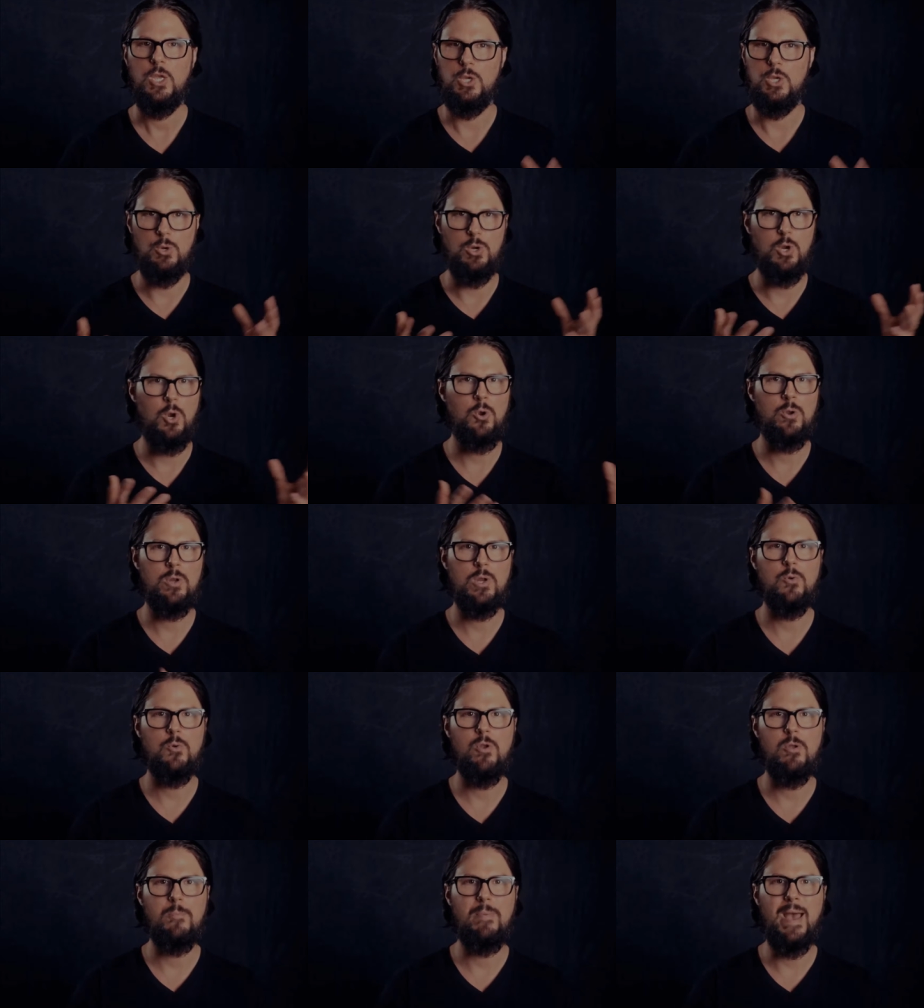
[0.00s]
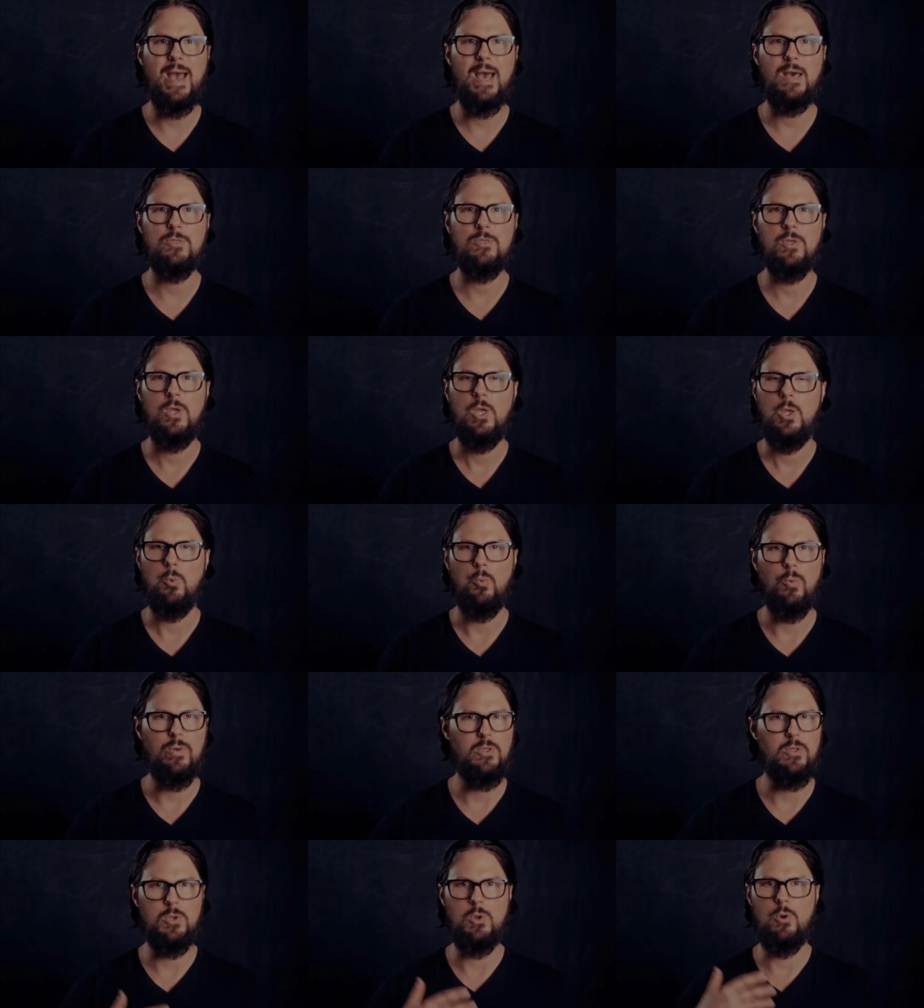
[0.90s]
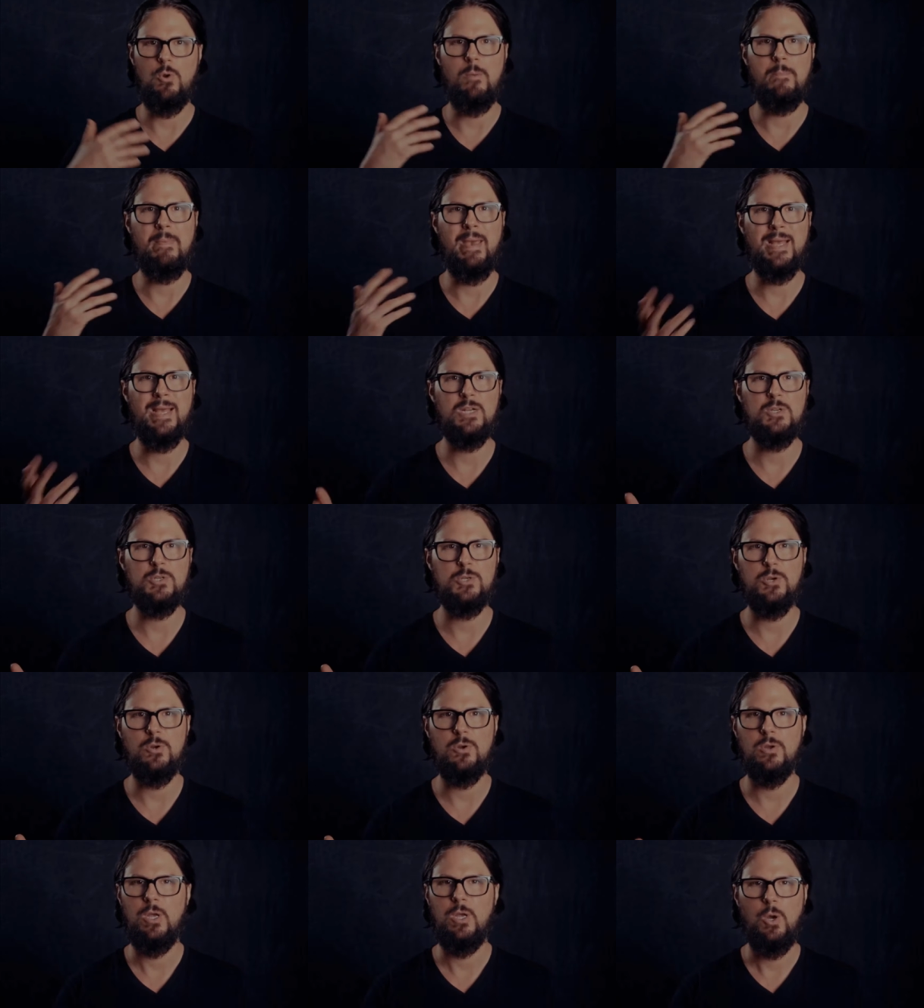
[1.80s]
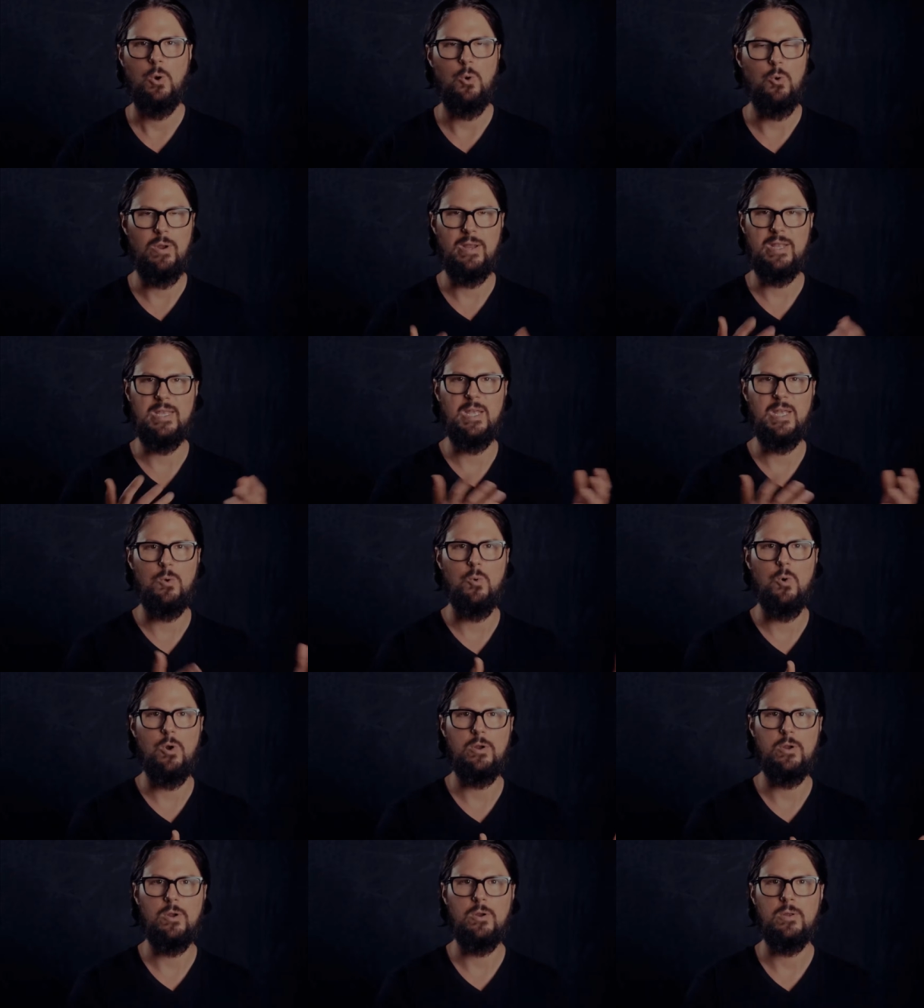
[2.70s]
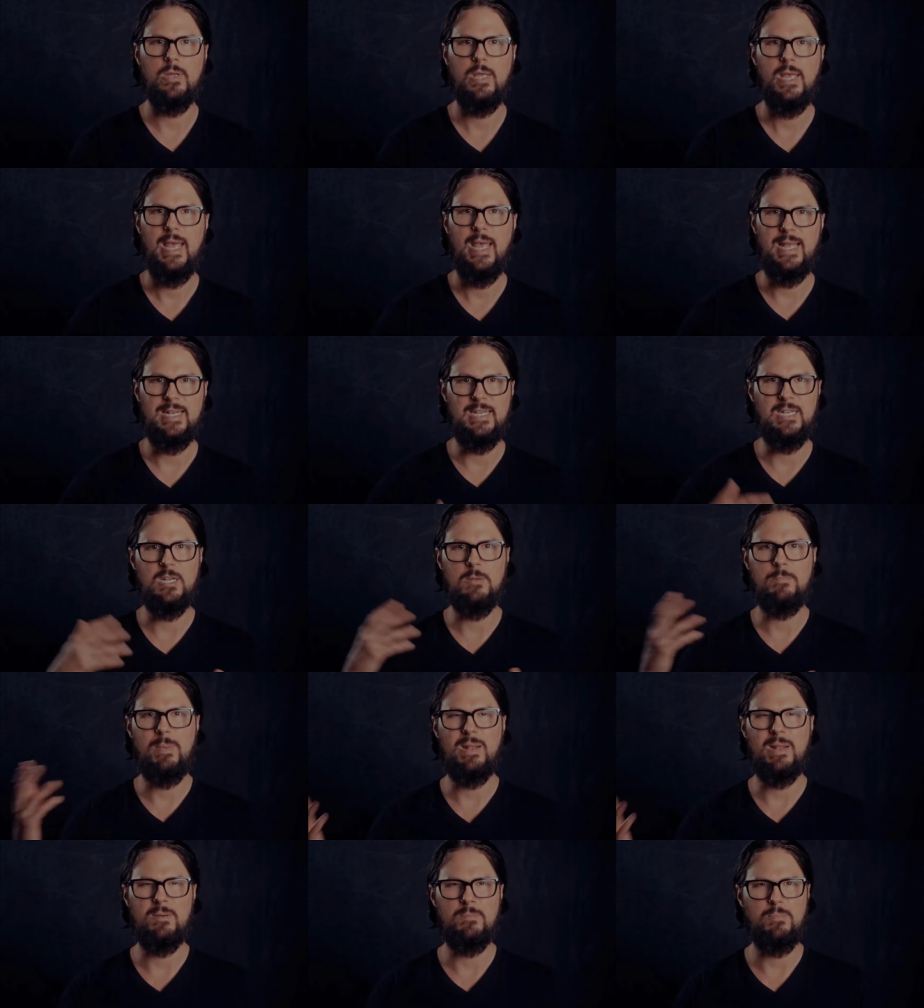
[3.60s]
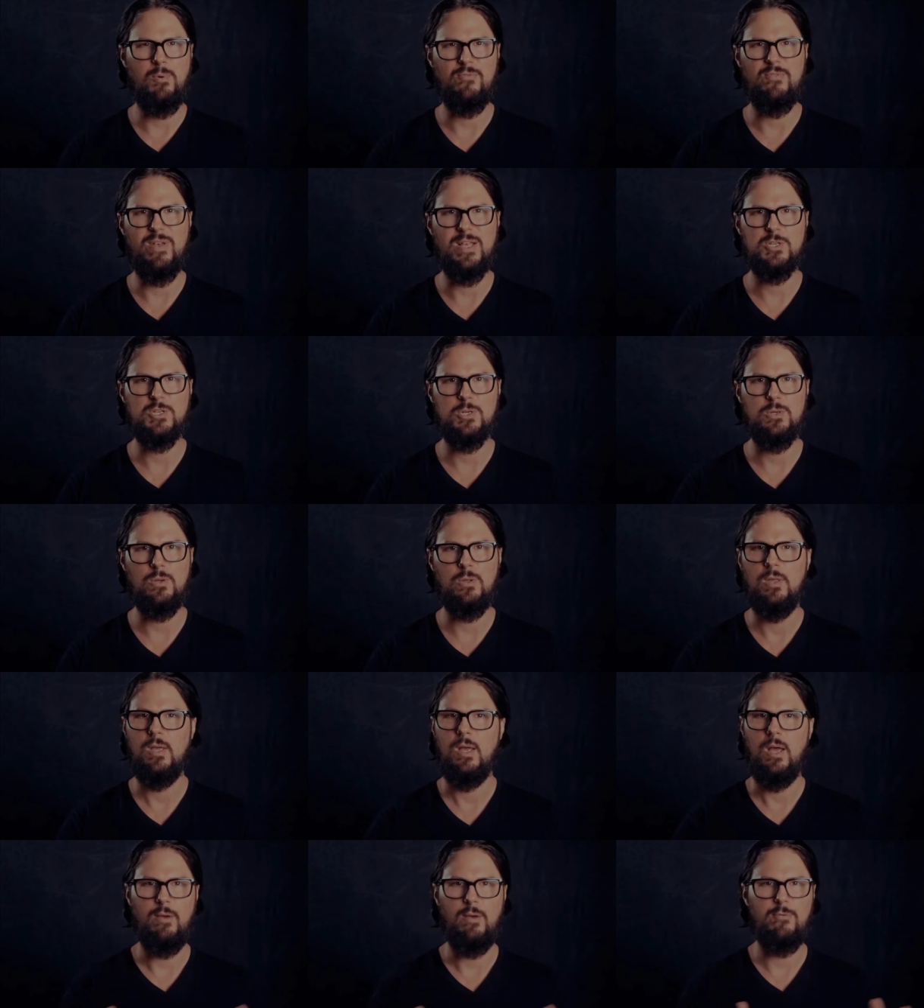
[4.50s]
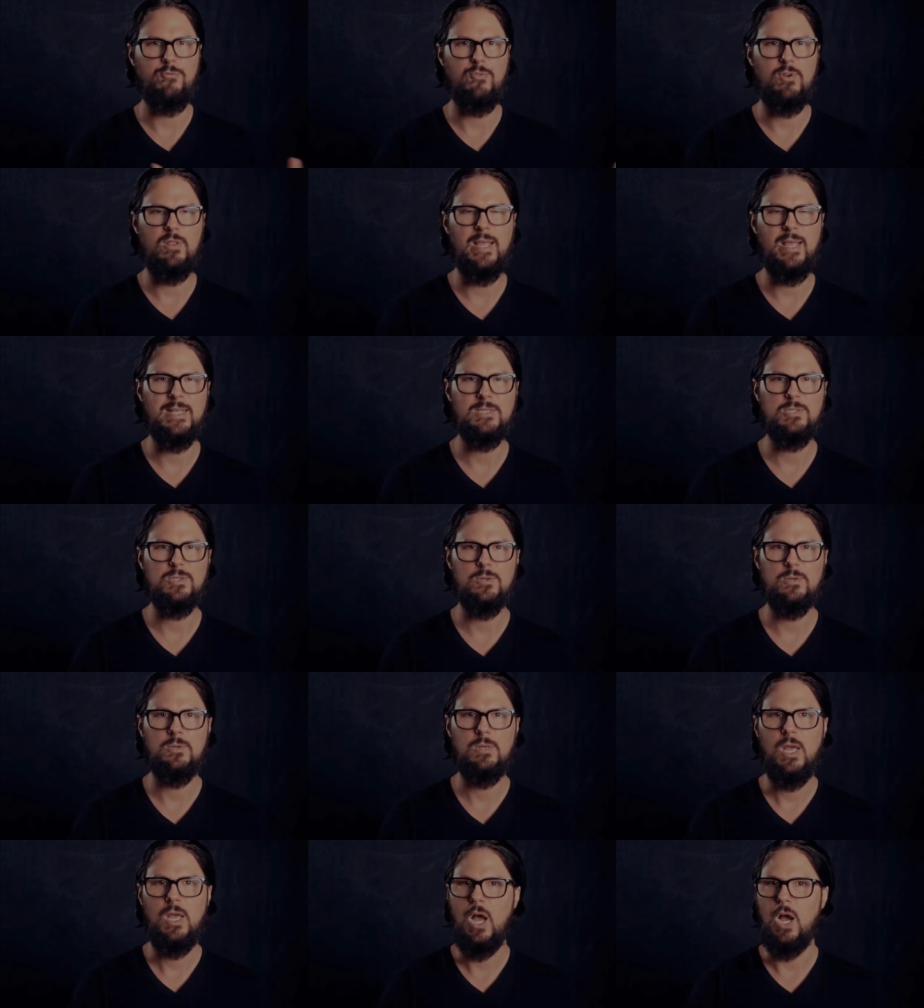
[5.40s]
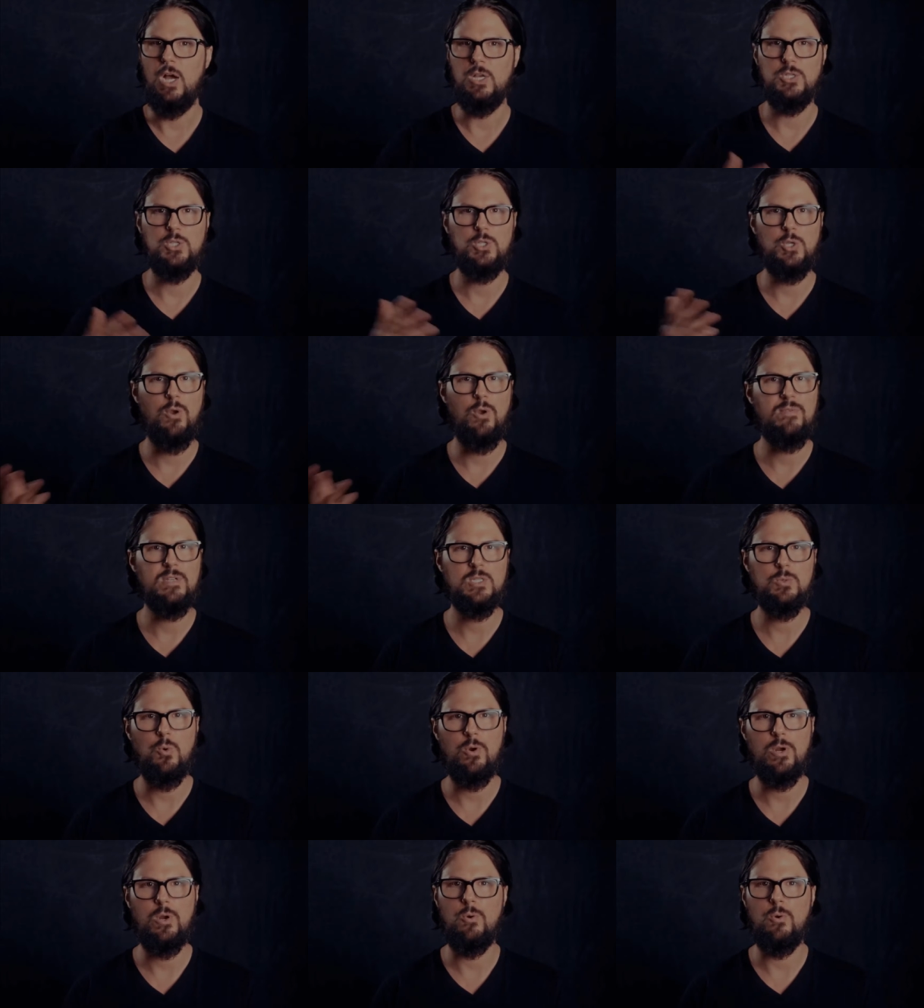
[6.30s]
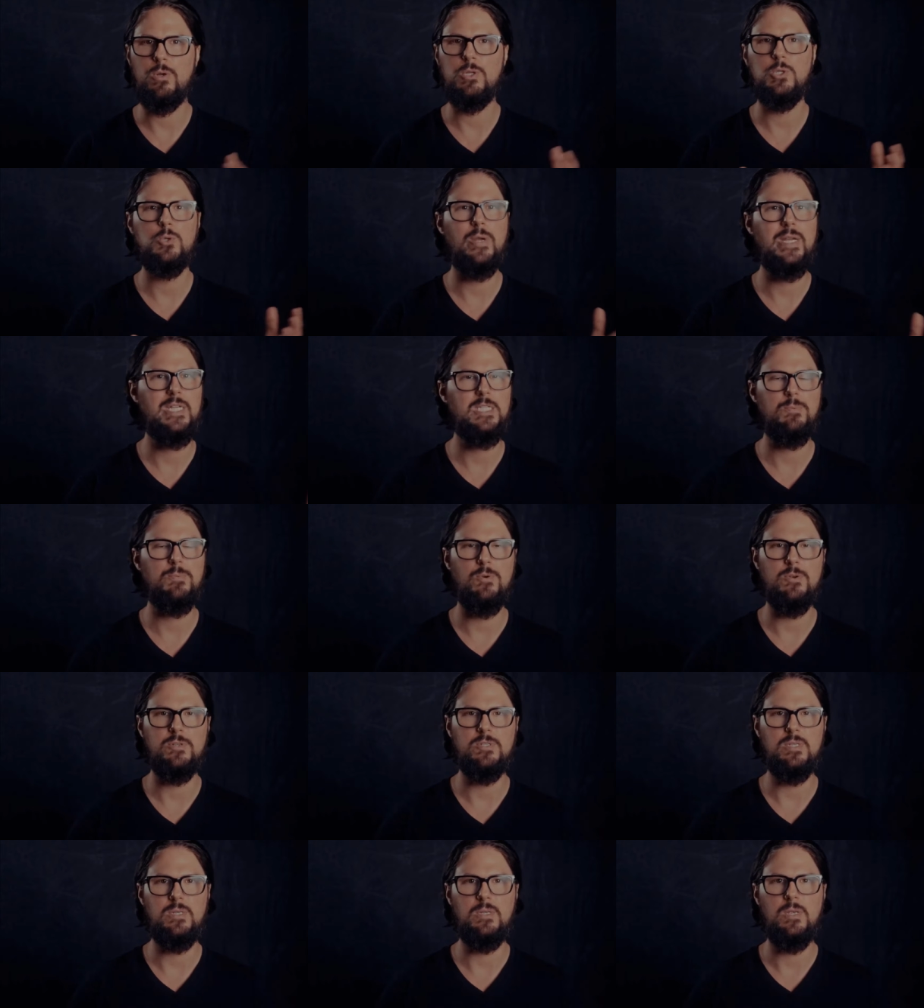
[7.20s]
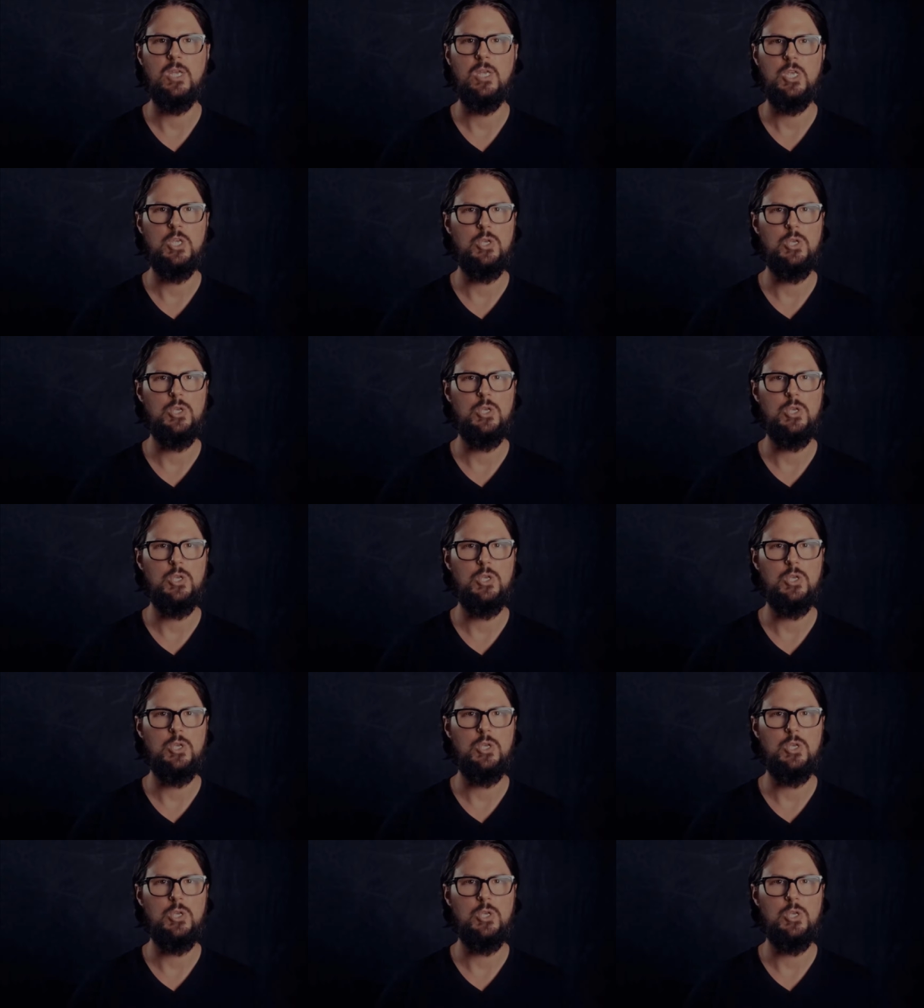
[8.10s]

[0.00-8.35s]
your current career path, whether you're a manager or a gig worker, an independent professional, a freelancer, a service worker or a tradesperson.